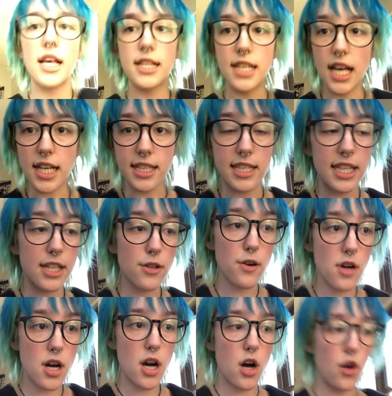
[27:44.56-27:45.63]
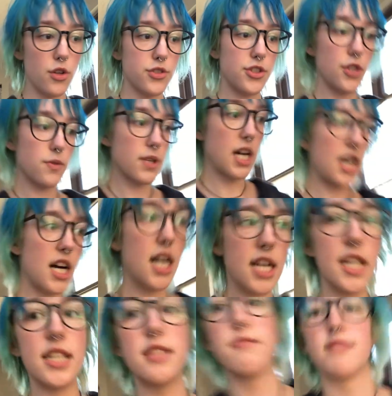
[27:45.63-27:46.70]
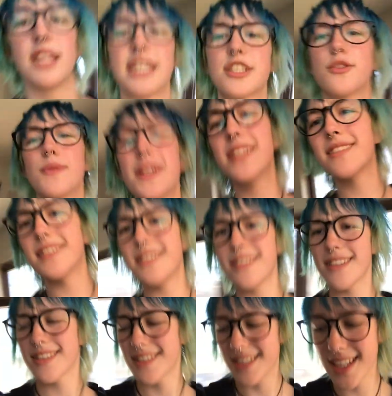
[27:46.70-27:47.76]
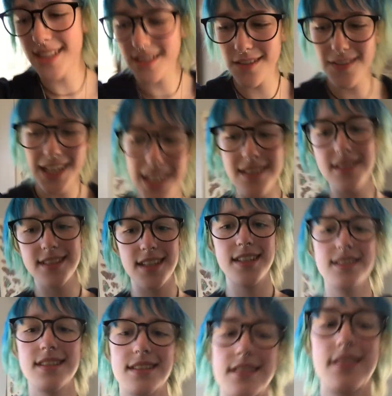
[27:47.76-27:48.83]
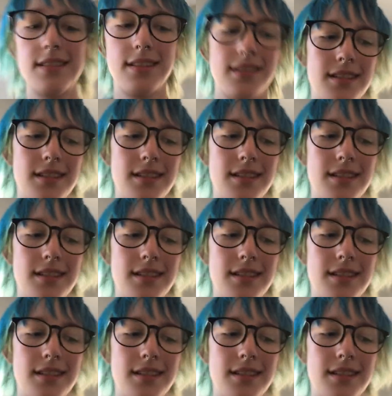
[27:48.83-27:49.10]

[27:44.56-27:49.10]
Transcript: Yeah, Kira also got like 20 sticks of incense.